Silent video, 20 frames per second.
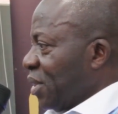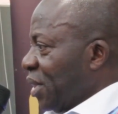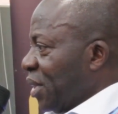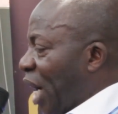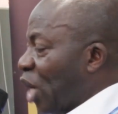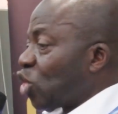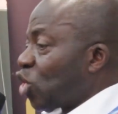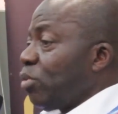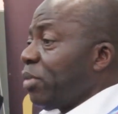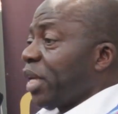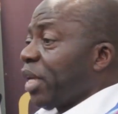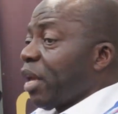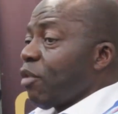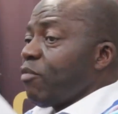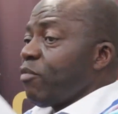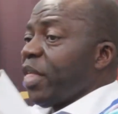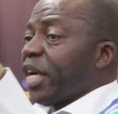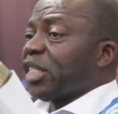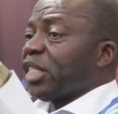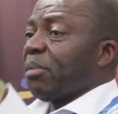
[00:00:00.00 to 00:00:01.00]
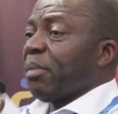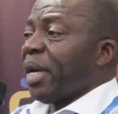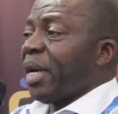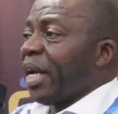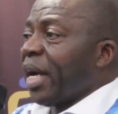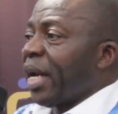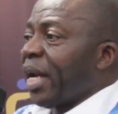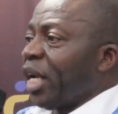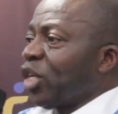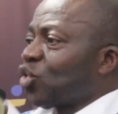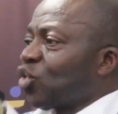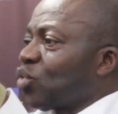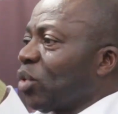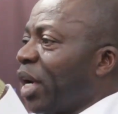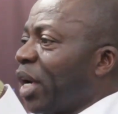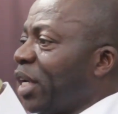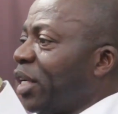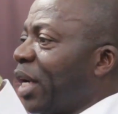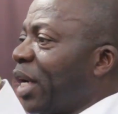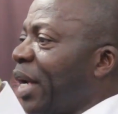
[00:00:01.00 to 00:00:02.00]
As soon as he gave me that money and
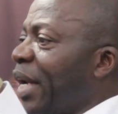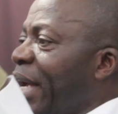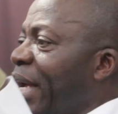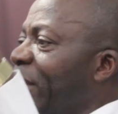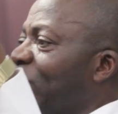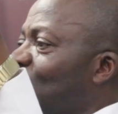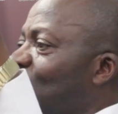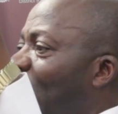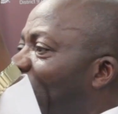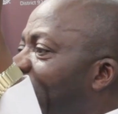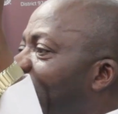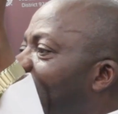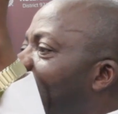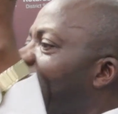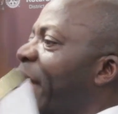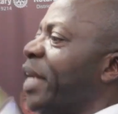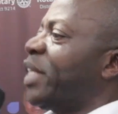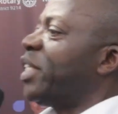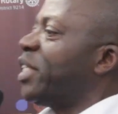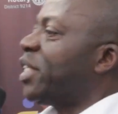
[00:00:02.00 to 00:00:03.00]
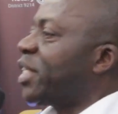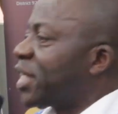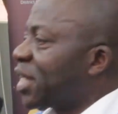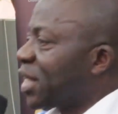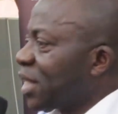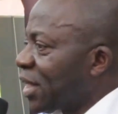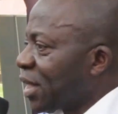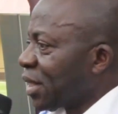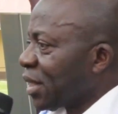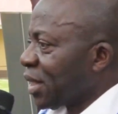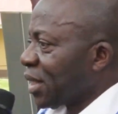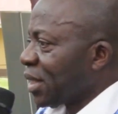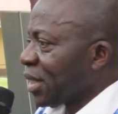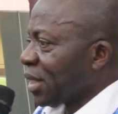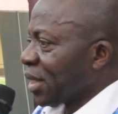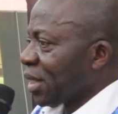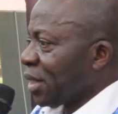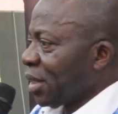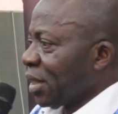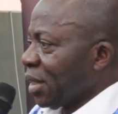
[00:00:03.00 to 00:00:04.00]
I ate it,
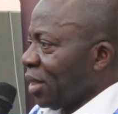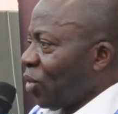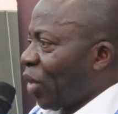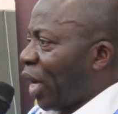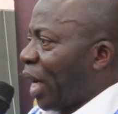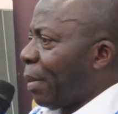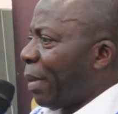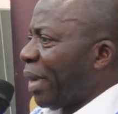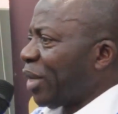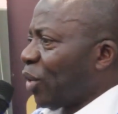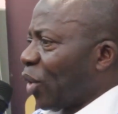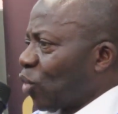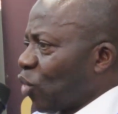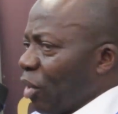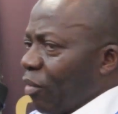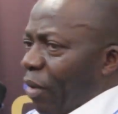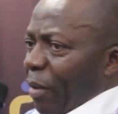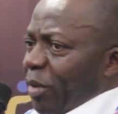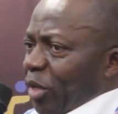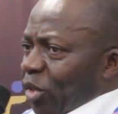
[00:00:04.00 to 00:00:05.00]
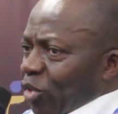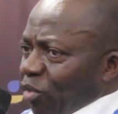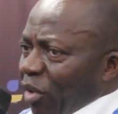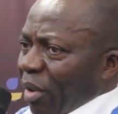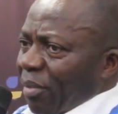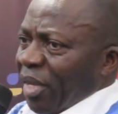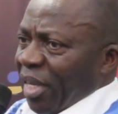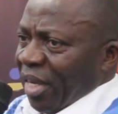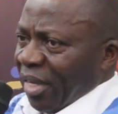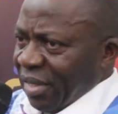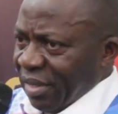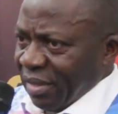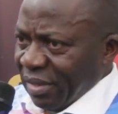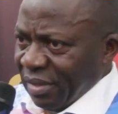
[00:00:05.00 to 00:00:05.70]
you can imagine what would have happened to Fabian.